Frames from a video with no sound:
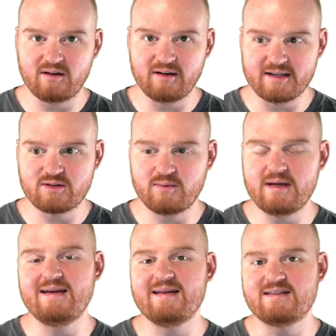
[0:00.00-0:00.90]
on
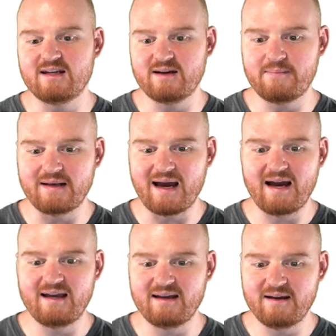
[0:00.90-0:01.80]
S3 and setting up an
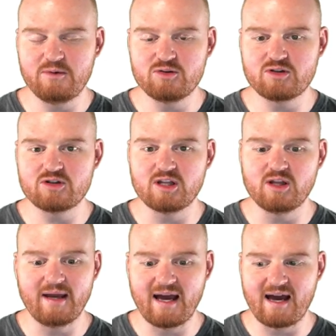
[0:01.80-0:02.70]
IAM user so that
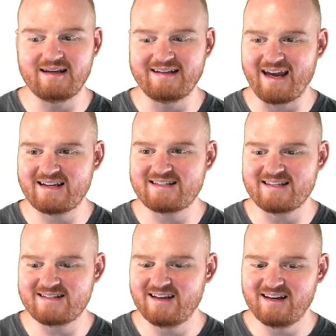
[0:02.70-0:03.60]
we had an
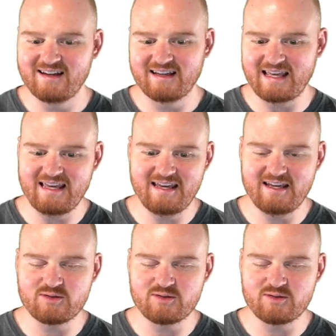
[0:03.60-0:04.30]
access key.